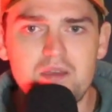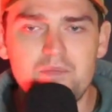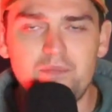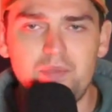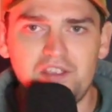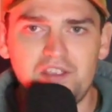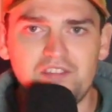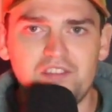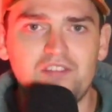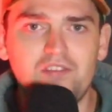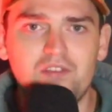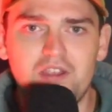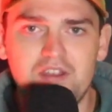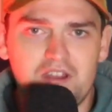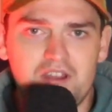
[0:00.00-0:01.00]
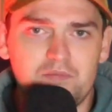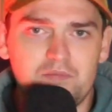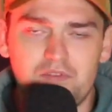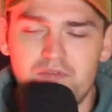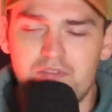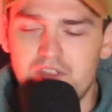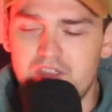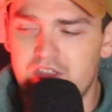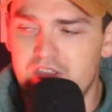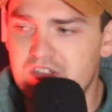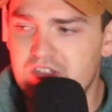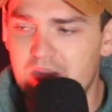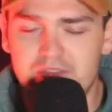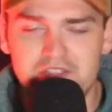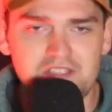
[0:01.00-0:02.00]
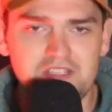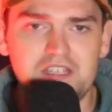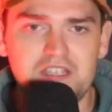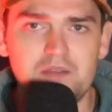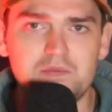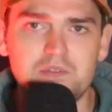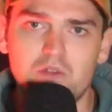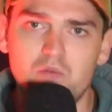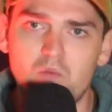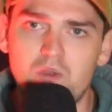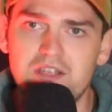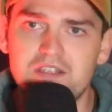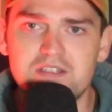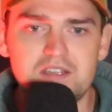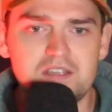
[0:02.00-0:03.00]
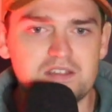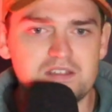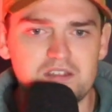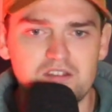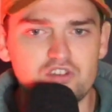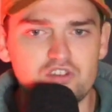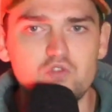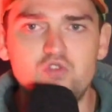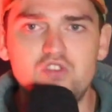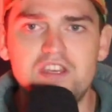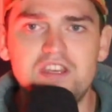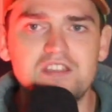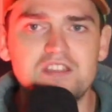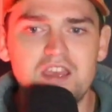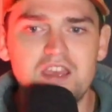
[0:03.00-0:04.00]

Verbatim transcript: basis in terms of the Champions League games on Wednesdays and Tuesdays.